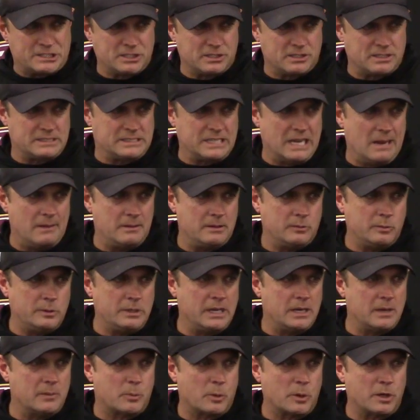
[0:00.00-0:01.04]
year, the timing, we
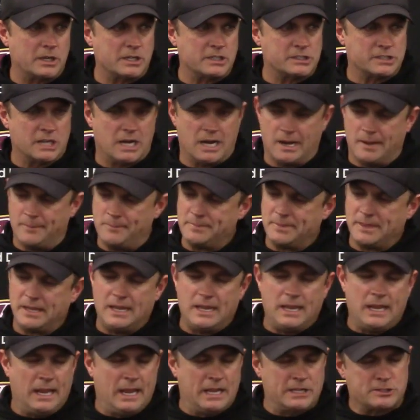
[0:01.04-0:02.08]
did a pretty good job.
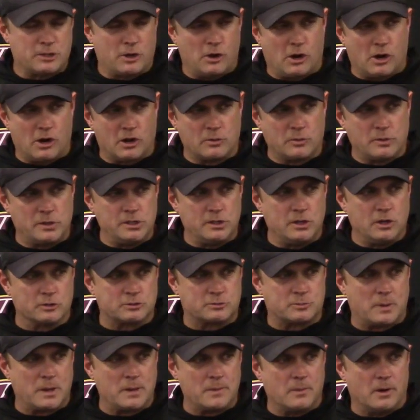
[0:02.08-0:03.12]
It's hard when you go
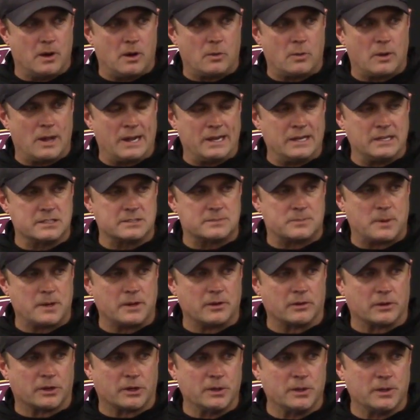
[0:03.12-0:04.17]
spring ball right into
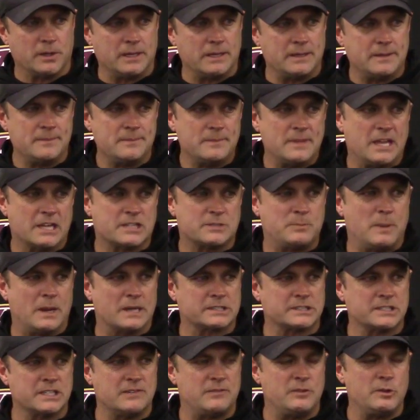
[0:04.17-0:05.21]
spring recruiting,
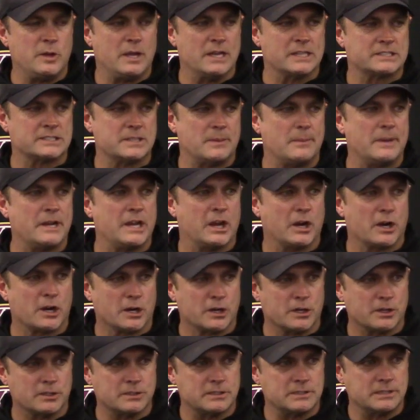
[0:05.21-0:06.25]
especially if you get somebody
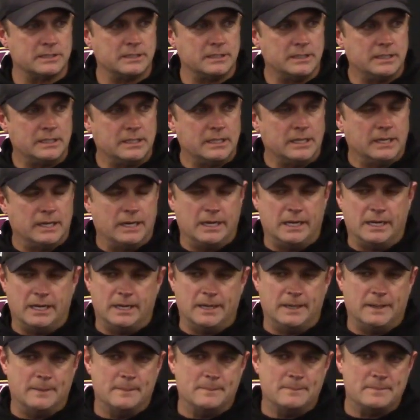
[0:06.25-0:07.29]
hurt.
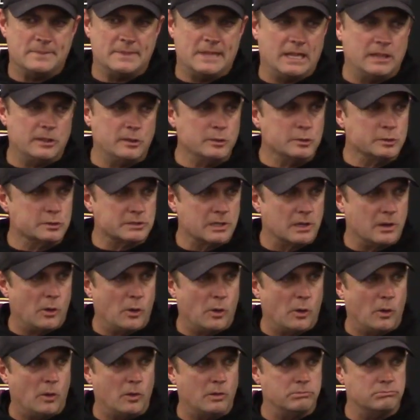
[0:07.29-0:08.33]
They lose a
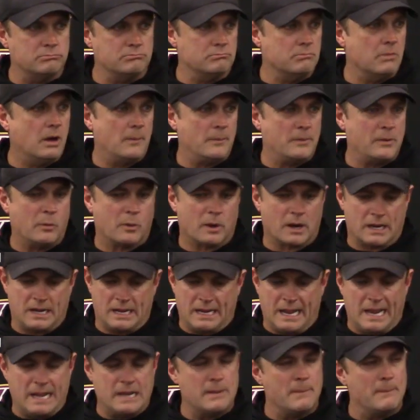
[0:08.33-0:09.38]
whole month. I mean, we're
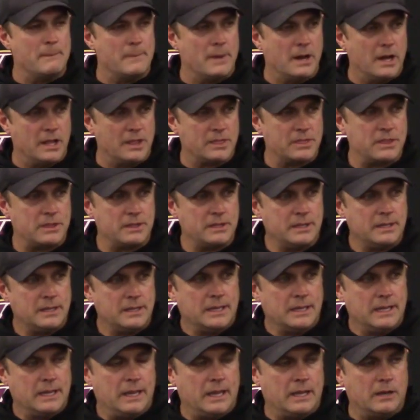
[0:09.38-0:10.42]
going to gain a month
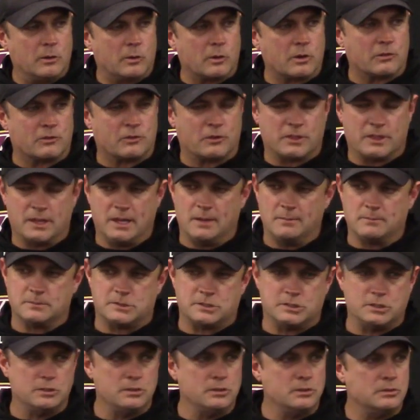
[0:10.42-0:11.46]
in order for them
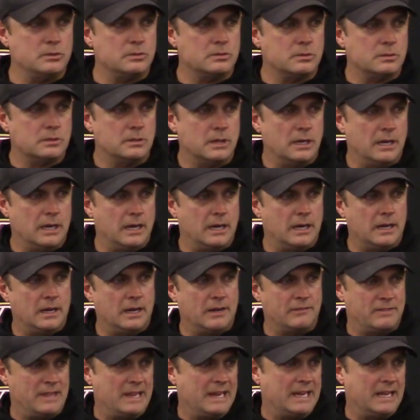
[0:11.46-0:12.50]
to,
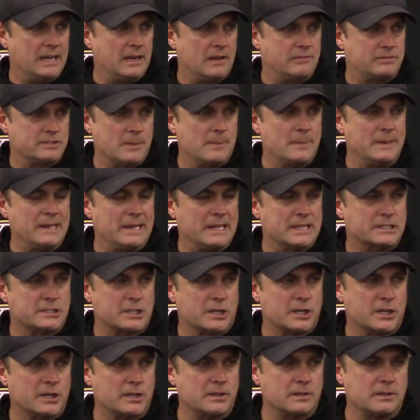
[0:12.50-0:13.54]
if somebody gets
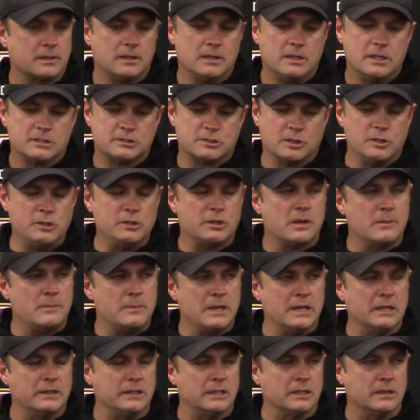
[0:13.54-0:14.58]
hurt, so you can
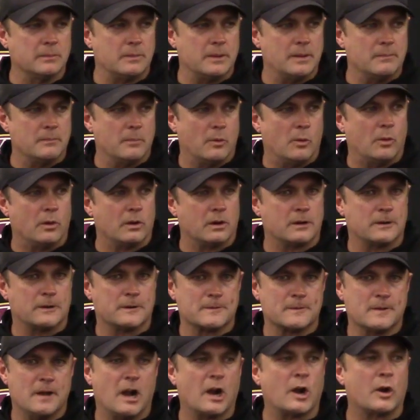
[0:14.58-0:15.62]
be a little bit
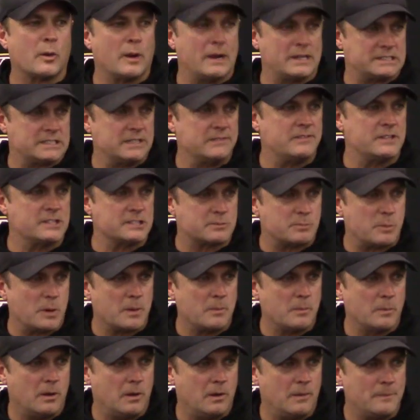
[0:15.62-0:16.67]
more aggressive in
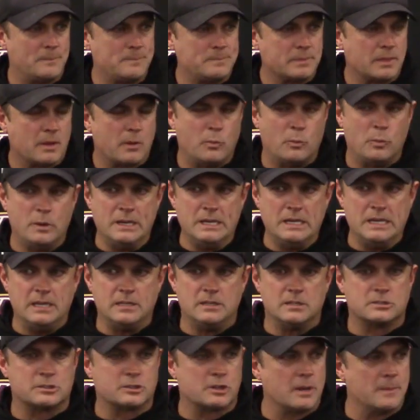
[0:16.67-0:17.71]
spring ball. We
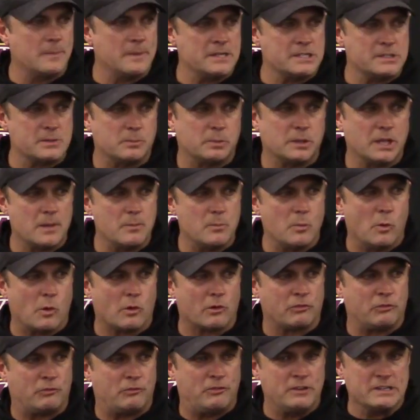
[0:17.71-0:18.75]
need to scrimmage and play
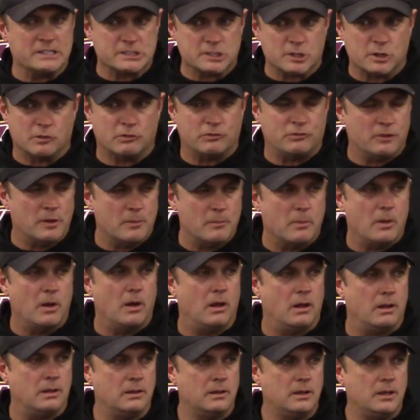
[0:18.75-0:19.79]
more physical
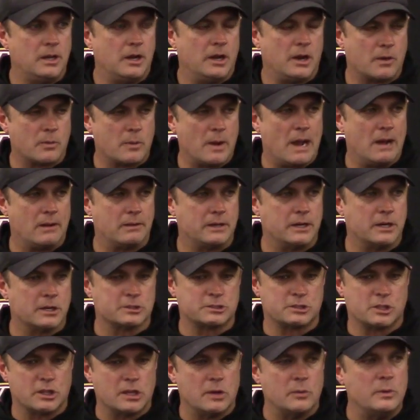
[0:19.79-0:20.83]
football around here
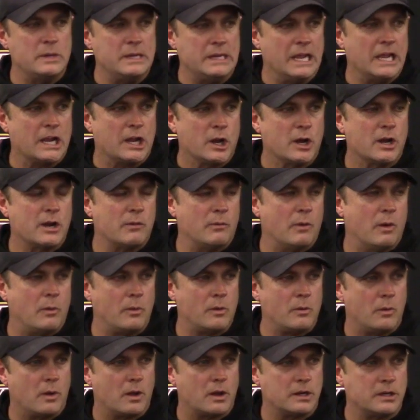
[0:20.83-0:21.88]
so that we get good at what
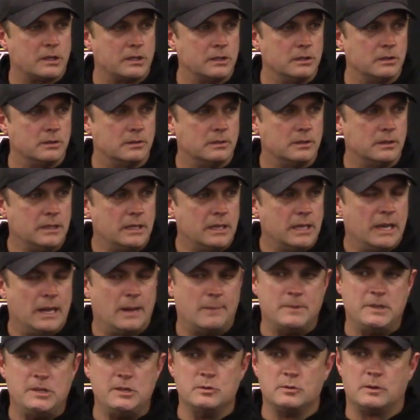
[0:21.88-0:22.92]
we want to do.
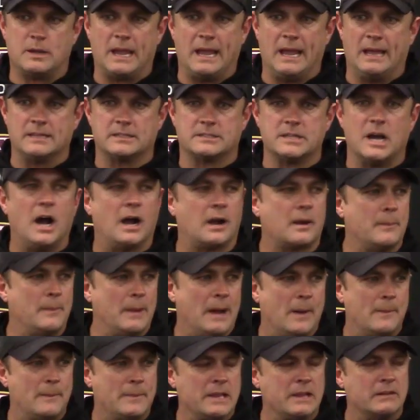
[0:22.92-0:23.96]
I mean, you can't talk
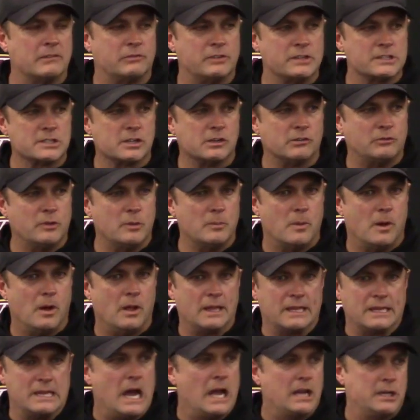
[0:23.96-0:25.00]
about being physical
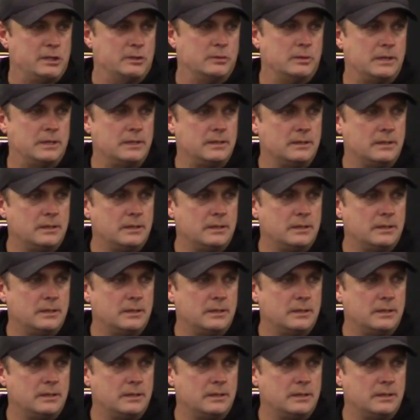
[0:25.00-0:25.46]
football and not do it.